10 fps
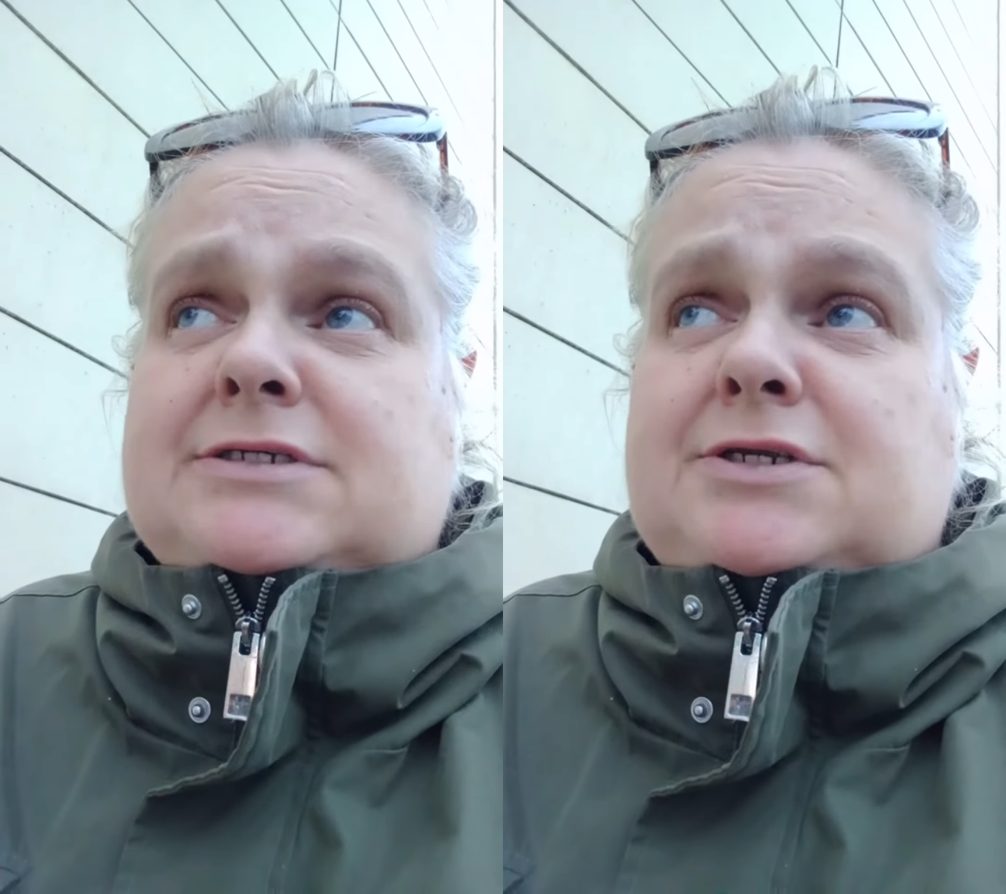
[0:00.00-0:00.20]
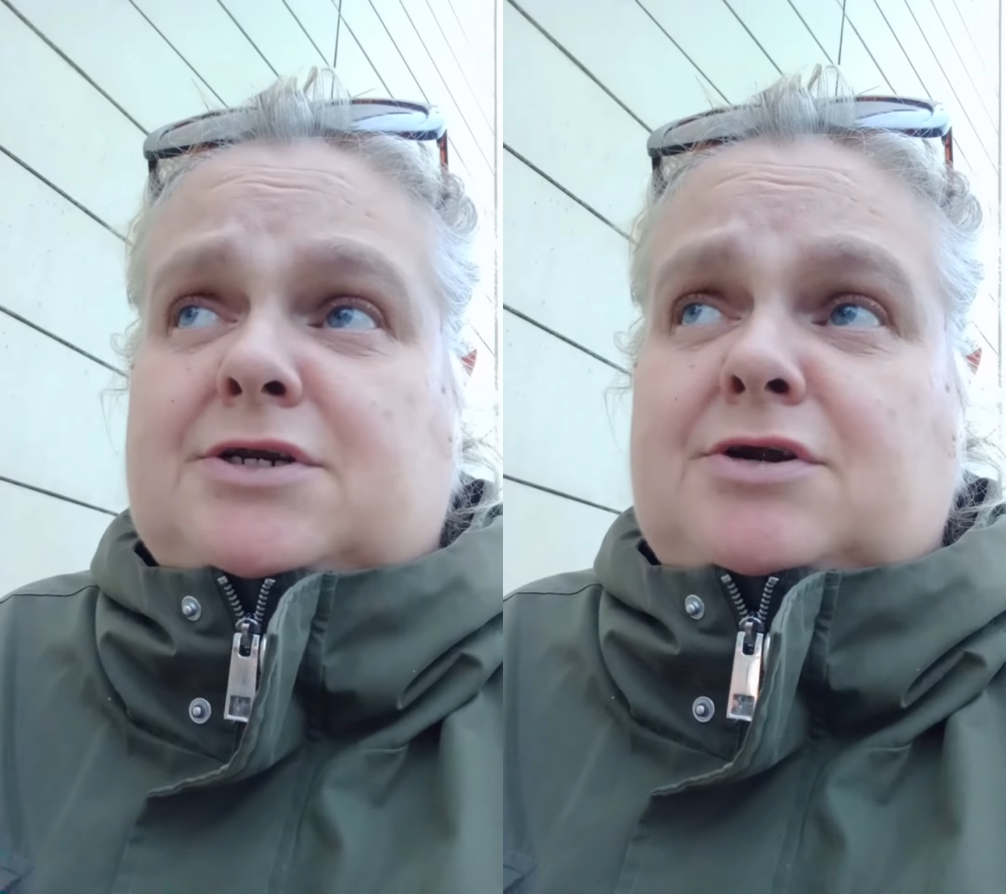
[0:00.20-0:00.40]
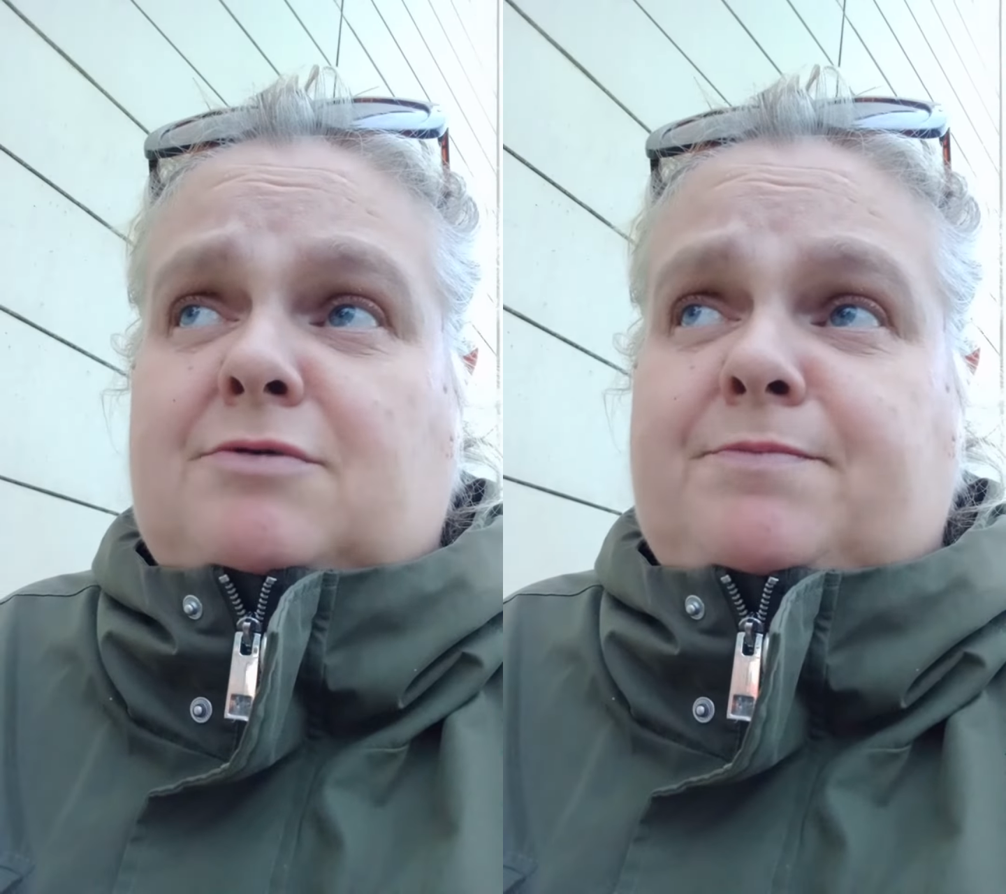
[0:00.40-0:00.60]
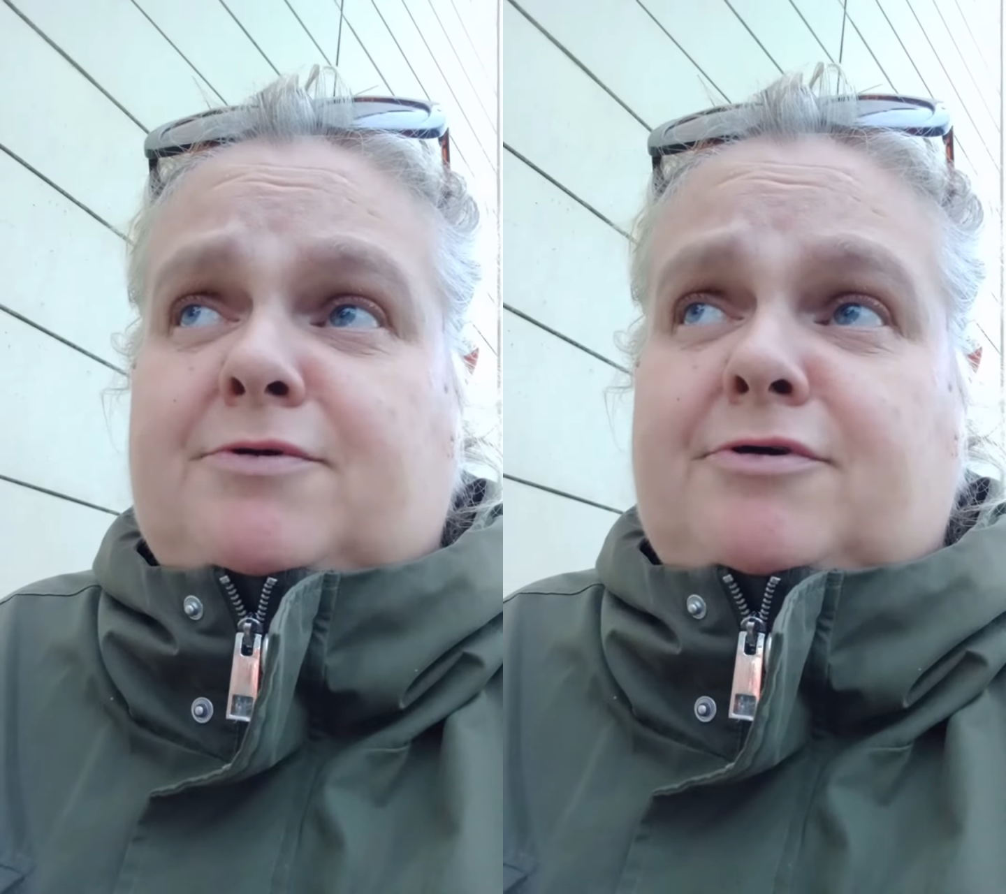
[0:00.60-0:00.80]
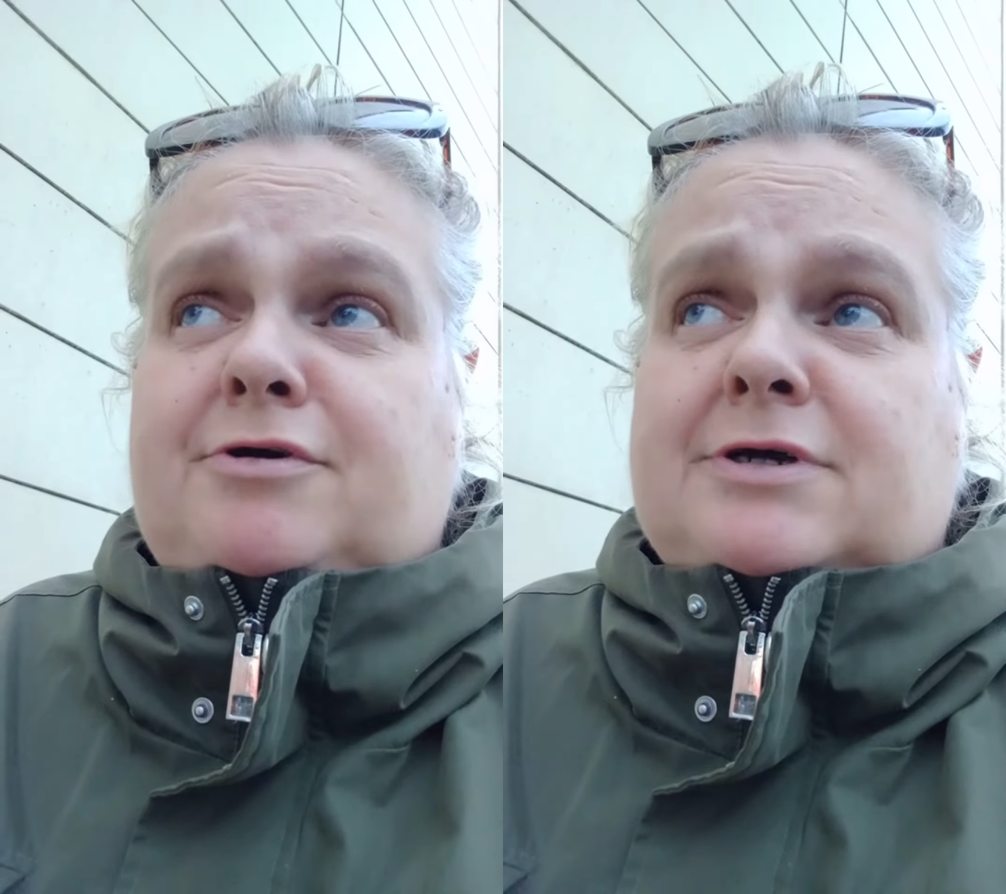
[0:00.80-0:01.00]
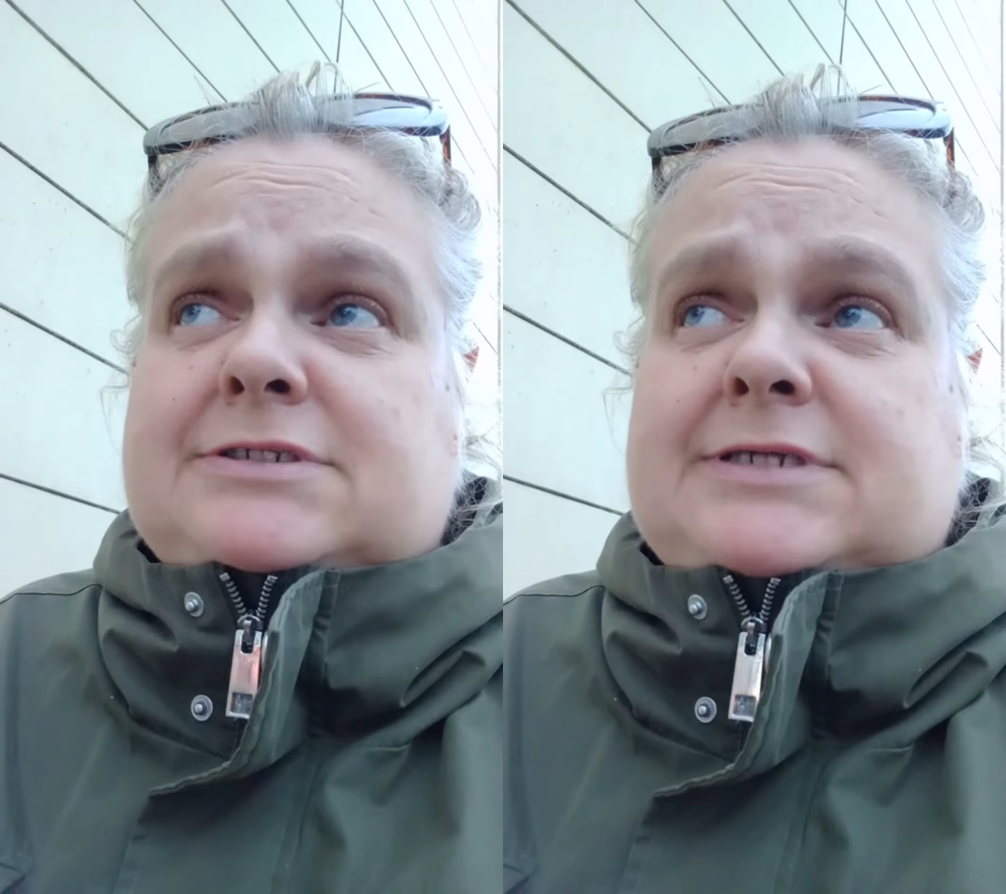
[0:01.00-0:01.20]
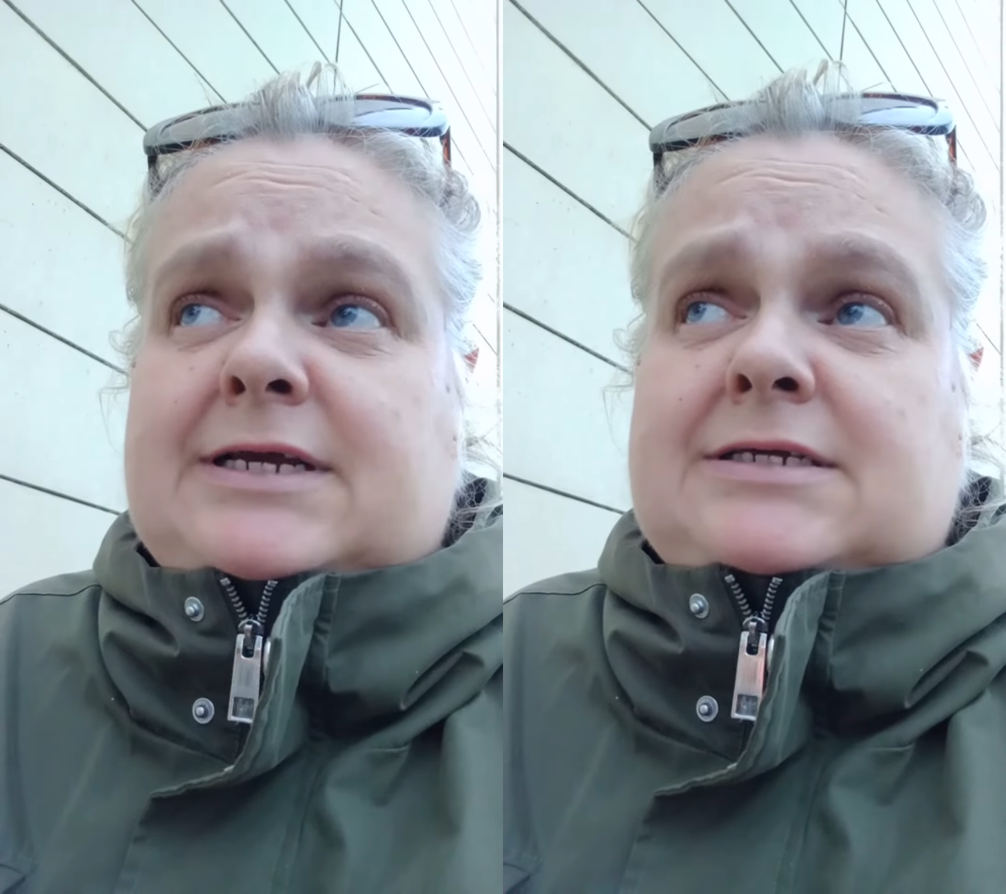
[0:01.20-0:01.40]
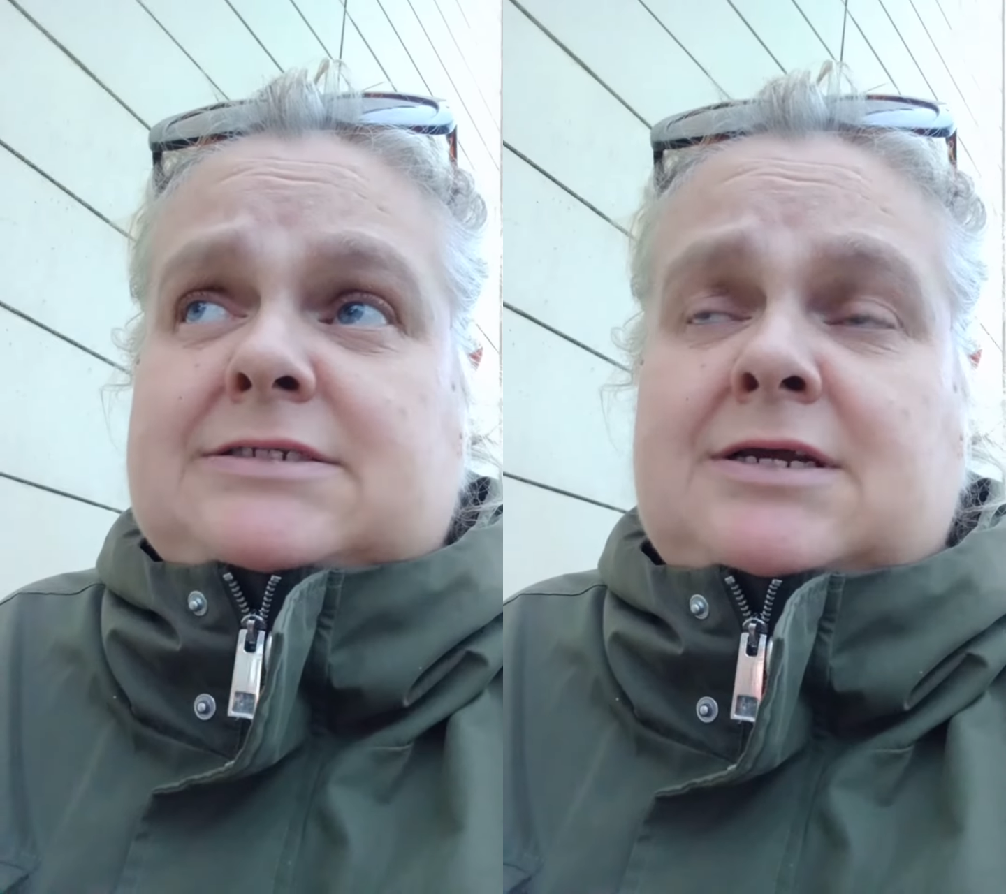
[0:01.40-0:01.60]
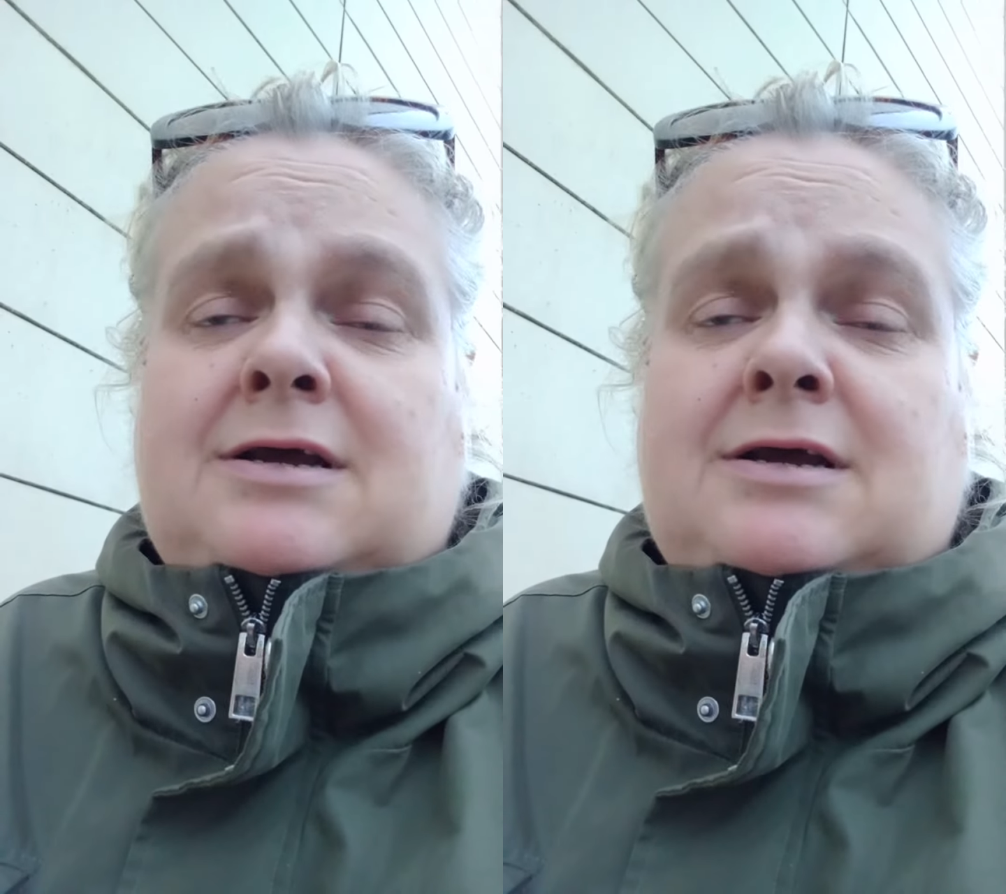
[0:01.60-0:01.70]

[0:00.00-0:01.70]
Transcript: I don't know Beluga 6.